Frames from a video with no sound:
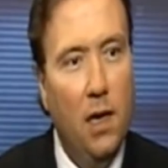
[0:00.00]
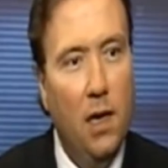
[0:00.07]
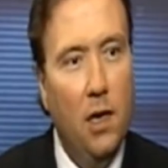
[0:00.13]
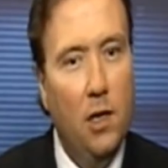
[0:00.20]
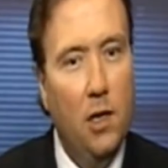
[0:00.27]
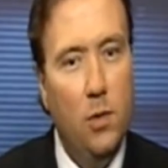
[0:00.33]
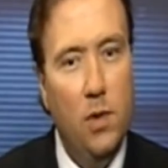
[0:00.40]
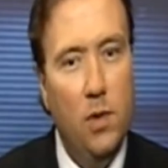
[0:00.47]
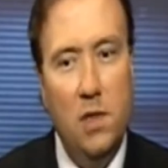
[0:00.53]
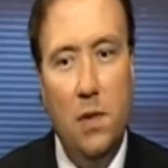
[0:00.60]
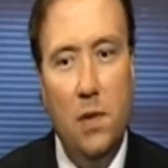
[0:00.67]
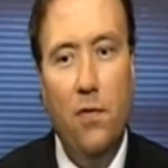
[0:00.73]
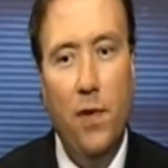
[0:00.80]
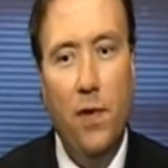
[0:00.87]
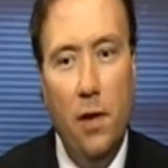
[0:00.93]
So we do
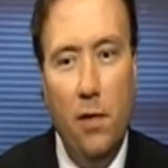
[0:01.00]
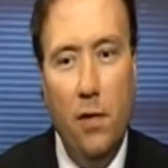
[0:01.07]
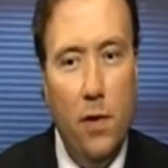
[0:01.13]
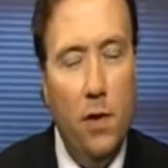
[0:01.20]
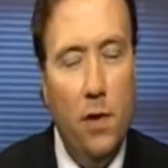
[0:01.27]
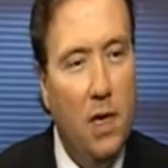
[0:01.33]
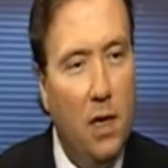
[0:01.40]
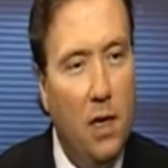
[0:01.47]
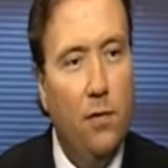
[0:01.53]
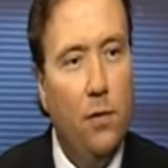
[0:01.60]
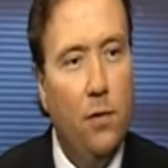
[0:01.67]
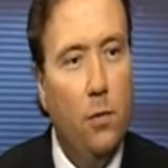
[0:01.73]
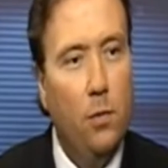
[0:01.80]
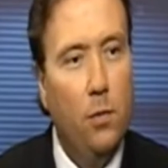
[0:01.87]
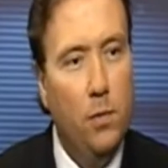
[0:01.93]
some very, very
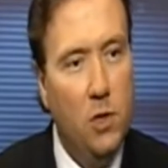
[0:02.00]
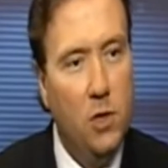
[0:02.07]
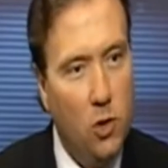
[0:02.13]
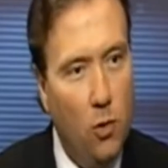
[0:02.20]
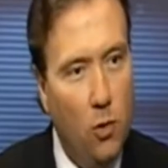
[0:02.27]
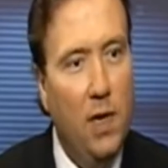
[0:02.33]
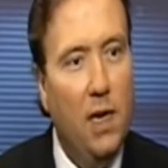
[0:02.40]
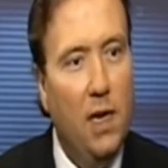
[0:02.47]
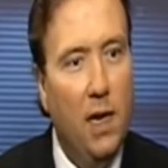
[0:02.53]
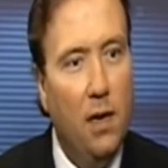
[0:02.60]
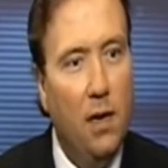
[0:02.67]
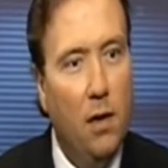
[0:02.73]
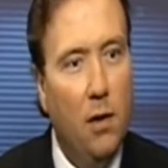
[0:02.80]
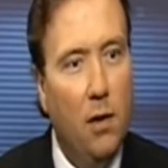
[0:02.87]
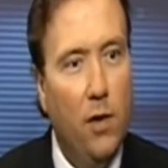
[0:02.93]
careful
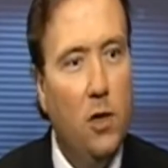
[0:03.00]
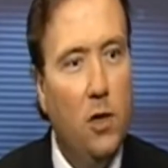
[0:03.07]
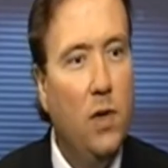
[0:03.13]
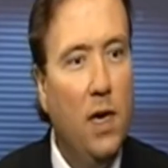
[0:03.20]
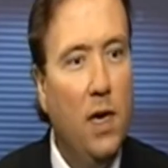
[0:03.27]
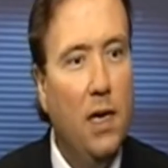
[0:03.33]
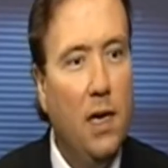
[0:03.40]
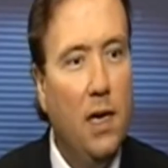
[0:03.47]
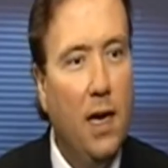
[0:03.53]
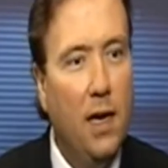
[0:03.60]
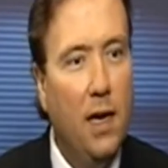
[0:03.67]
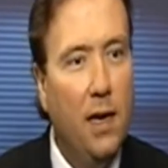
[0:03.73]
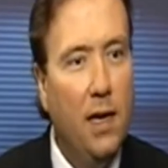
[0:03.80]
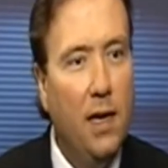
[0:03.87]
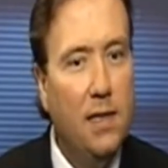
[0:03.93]
screening of our trading
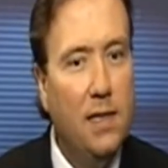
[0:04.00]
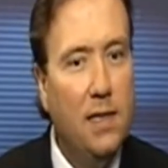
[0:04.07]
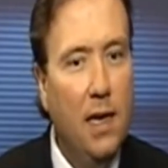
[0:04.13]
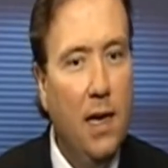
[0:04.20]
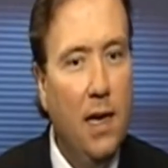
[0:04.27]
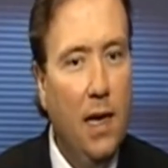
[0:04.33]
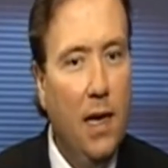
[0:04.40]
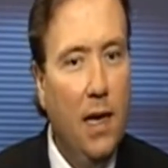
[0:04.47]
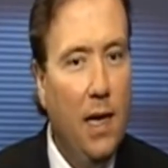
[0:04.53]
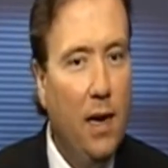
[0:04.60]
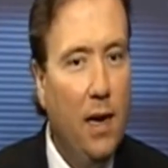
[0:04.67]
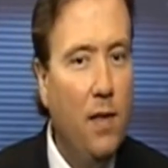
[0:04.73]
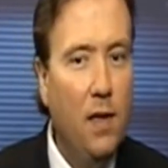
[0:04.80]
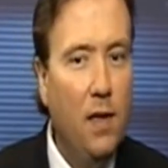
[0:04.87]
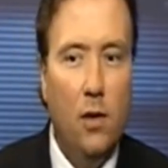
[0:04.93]
candidates. And I
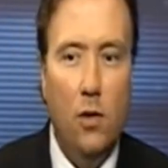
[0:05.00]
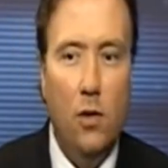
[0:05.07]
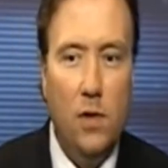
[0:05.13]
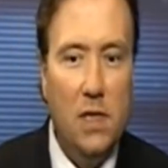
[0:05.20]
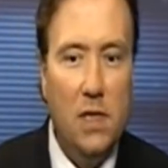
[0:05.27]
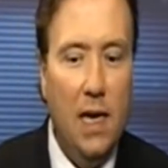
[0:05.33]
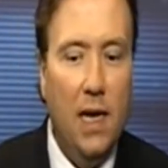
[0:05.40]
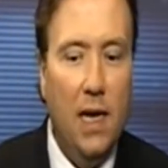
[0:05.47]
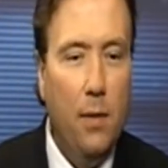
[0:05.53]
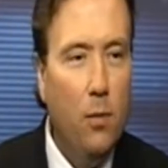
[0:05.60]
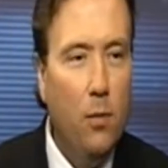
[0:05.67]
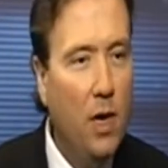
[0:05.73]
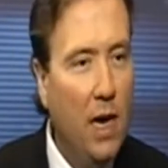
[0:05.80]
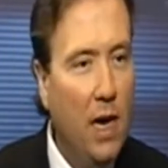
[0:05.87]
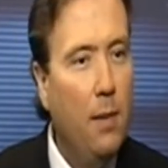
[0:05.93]
think that over time,
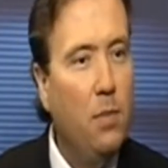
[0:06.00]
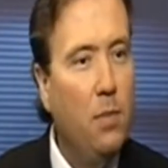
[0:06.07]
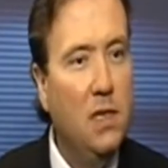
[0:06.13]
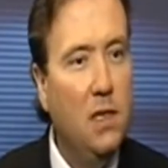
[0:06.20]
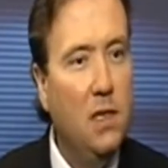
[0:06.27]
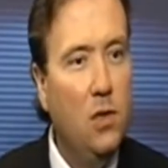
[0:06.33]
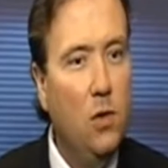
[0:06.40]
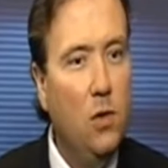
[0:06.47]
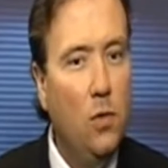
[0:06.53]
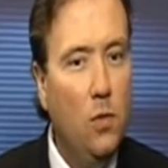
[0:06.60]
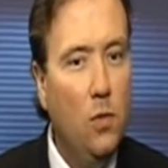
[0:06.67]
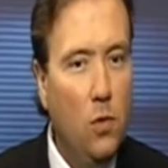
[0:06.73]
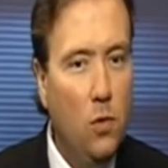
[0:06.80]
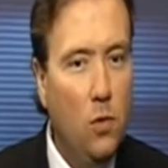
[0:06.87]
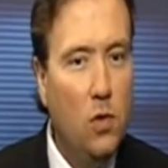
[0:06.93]
what happens is you,
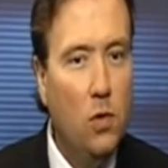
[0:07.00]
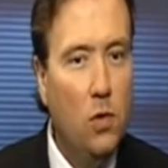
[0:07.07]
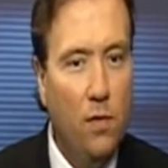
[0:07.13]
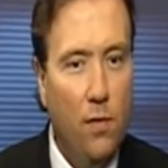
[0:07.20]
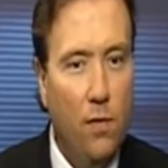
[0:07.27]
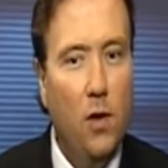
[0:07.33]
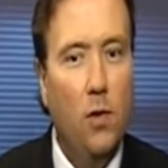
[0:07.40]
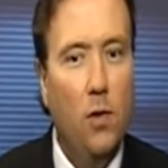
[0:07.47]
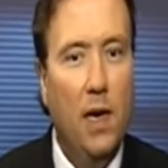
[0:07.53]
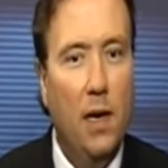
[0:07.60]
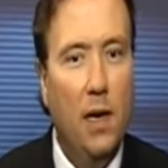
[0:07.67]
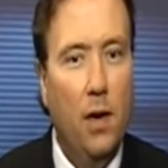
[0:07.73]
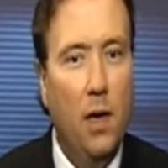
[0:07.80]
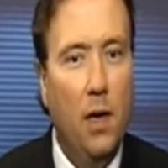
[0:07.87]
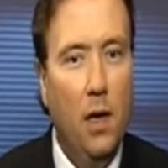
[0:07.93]
you sort of figure
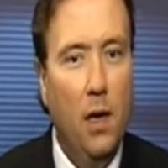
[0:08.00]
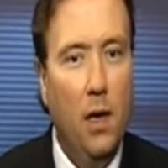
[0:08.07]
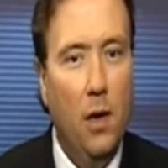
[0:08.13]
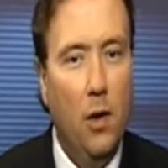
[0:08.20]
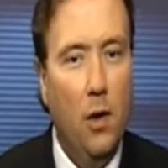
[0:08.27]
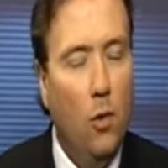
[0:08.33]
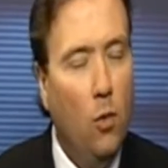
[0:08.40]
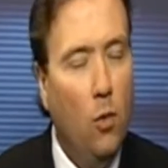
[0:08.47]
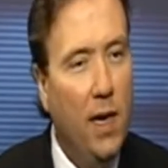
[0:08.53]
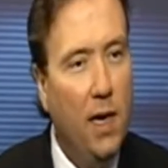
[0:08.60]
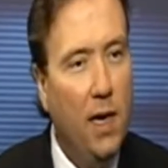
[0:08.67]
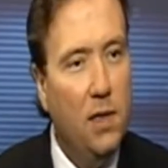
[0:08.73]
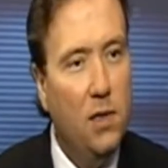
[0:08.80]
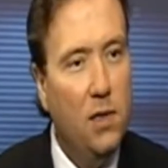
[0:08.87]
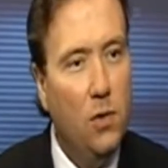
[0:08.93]
out a
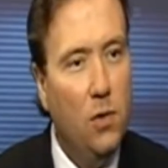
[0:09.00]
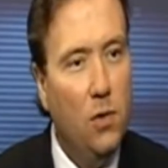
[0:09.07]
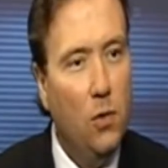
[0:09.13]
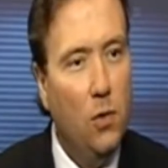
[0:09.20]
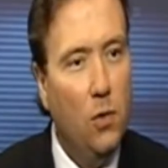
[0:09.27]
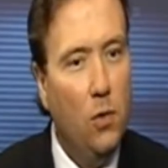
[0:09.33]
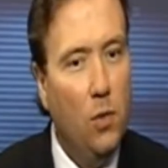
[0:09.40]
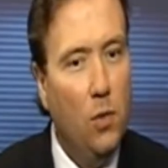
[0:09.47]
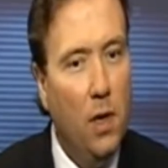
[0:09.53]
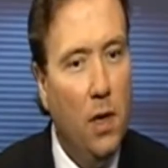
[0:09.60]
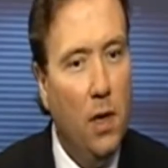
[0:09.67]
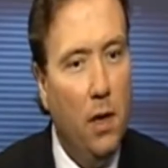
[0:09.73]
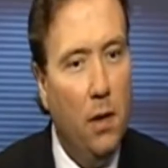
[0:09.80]
way to uh,